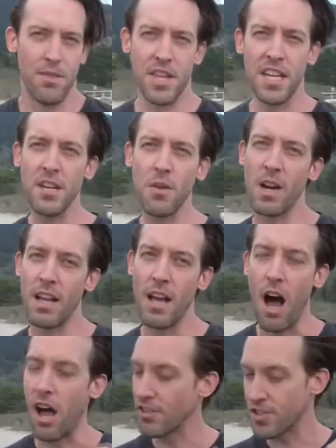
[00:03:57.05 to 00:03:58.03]
Then you want to
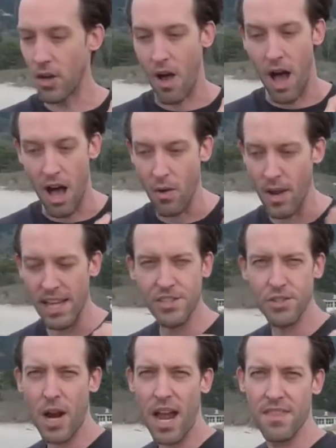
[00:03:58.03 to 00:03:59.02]
also always
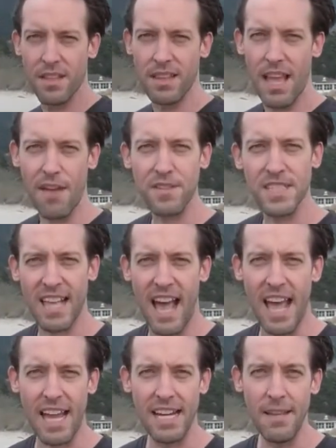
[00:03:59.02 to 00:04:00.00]
try the left
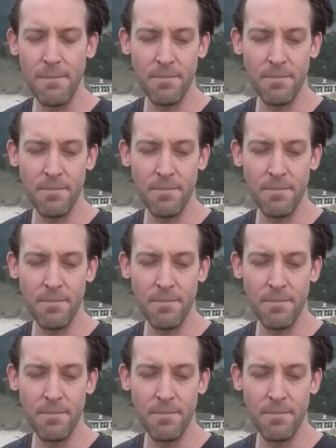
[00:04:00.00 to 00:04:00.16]
side.